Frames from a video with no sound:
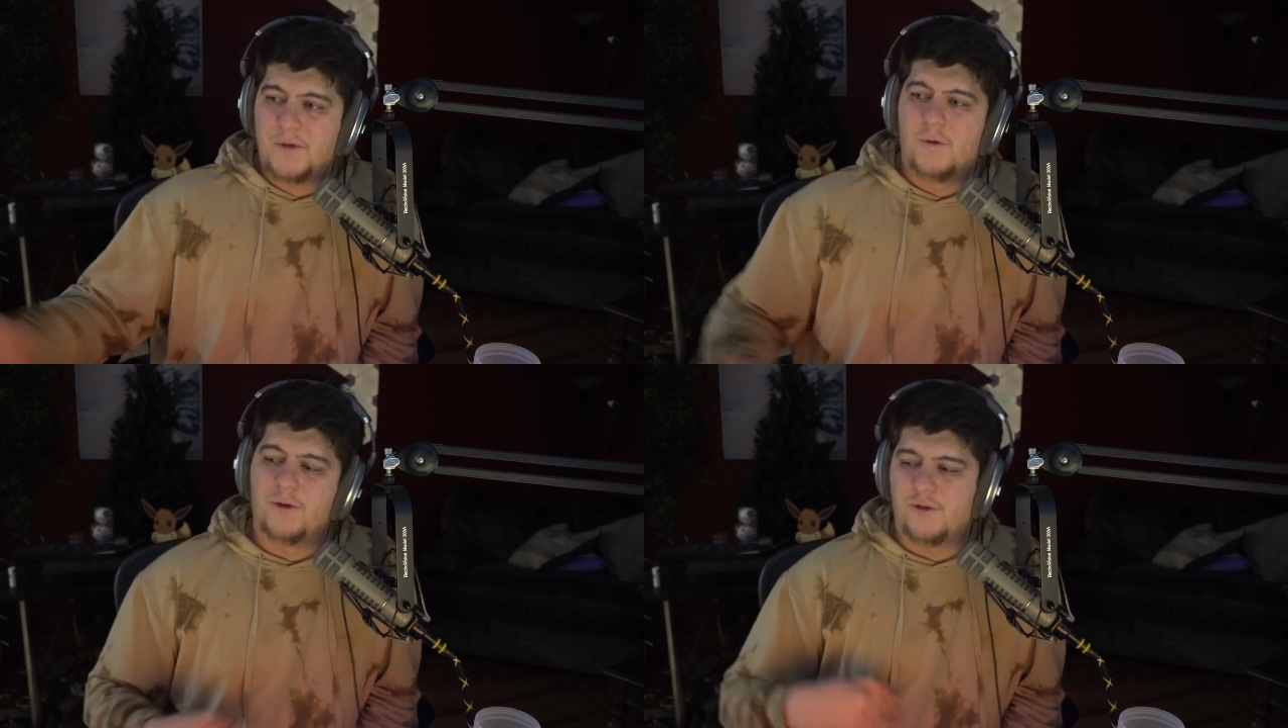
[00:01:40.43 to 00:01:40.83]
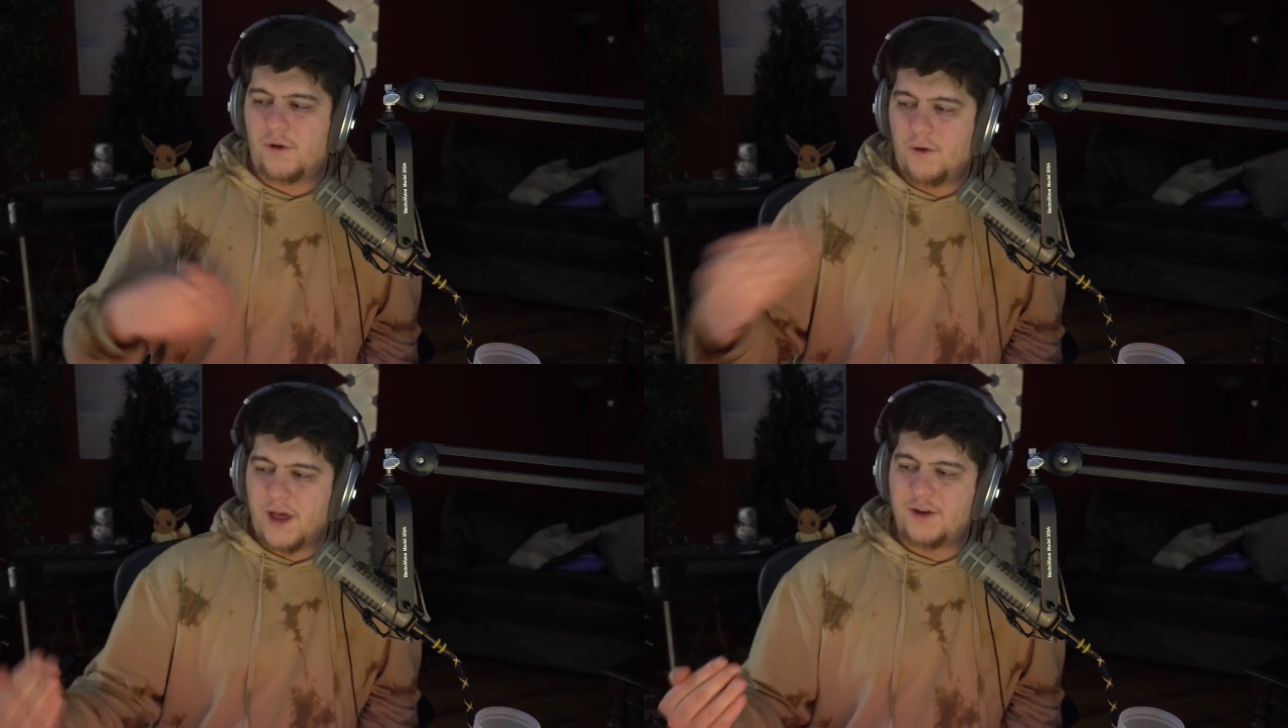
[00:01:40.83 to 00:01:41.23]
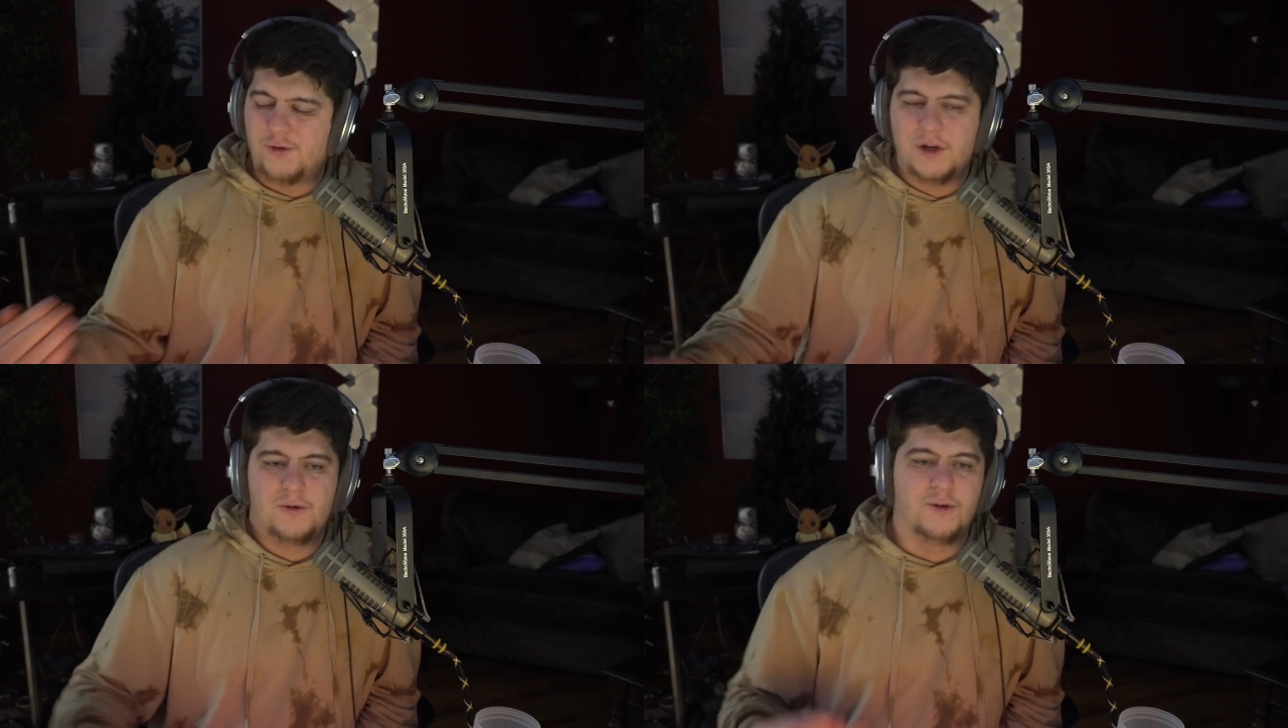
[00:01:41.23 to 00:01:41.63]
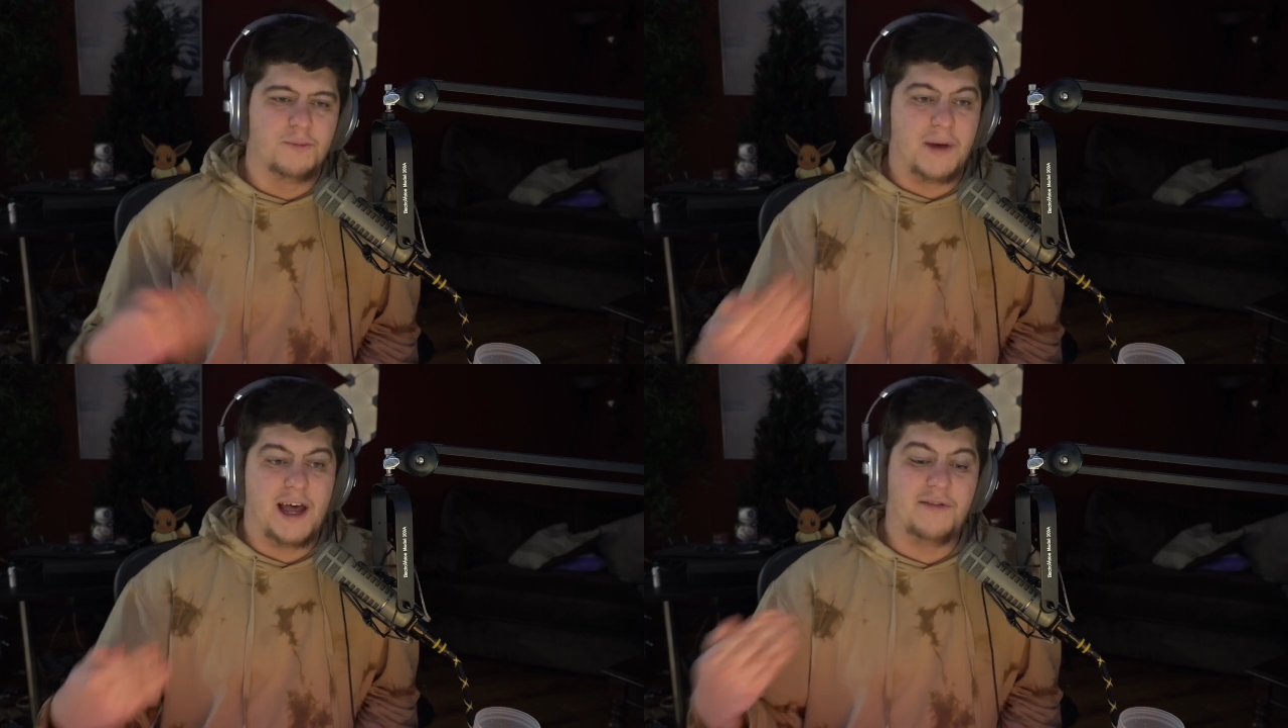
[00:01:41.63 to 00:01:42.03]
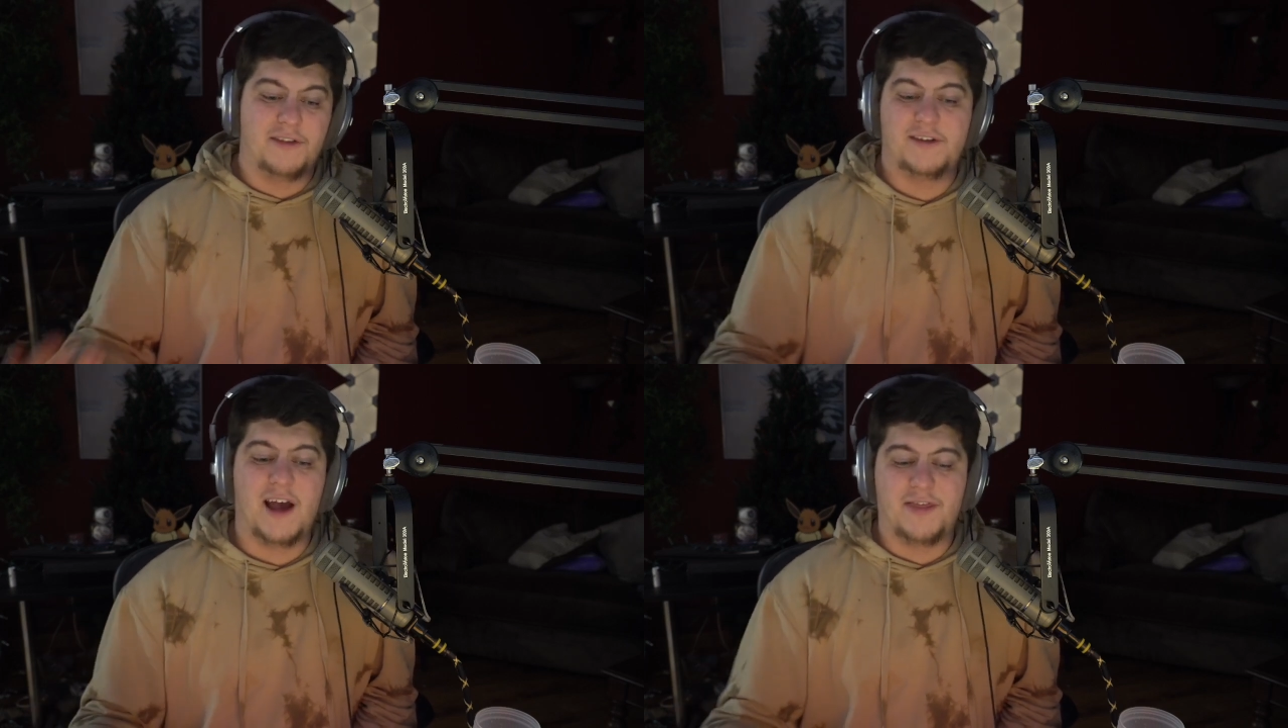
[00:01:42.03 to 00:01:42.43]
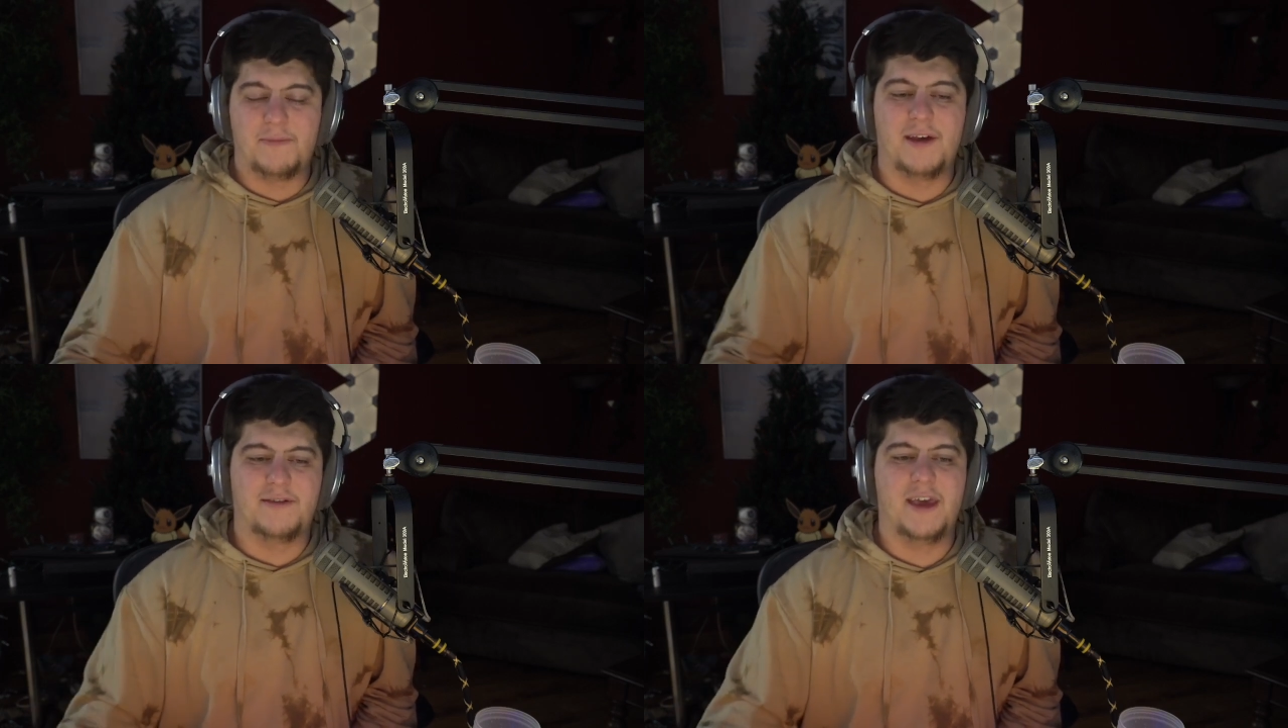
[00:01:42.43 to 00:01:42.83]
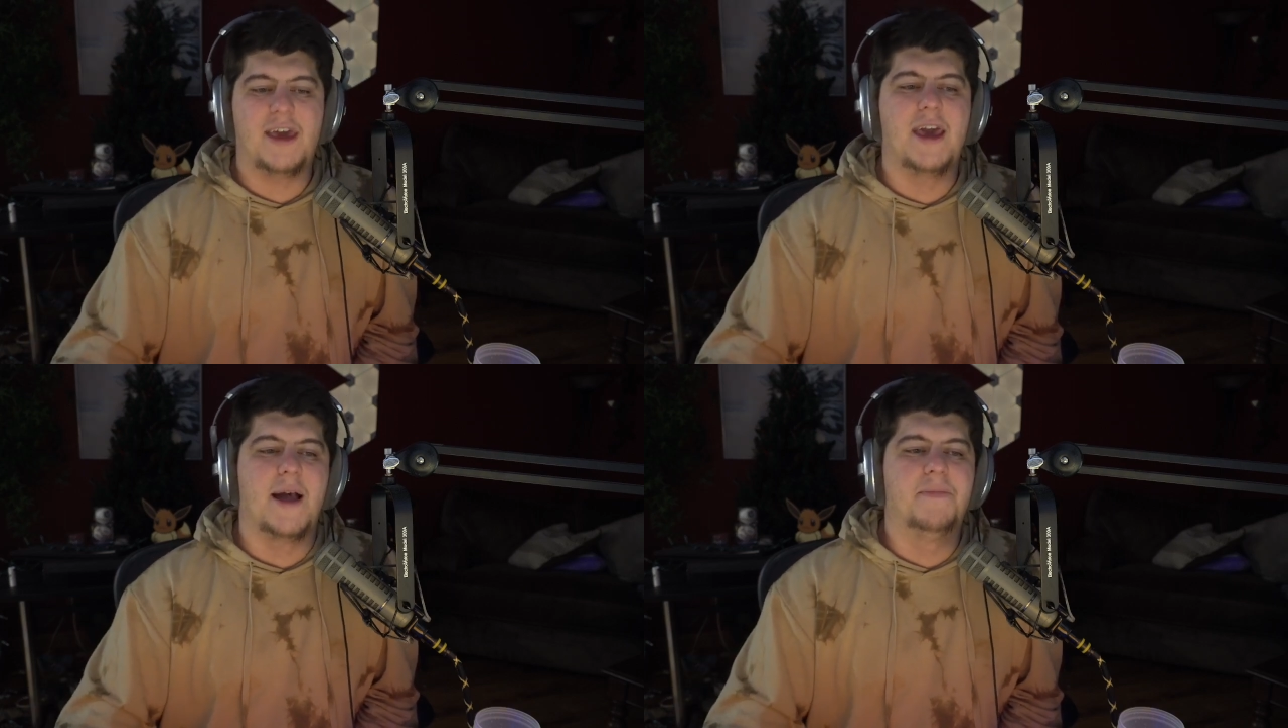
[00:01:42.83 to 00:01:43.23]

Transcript: or just hold on to it or buy out the stock the best they can.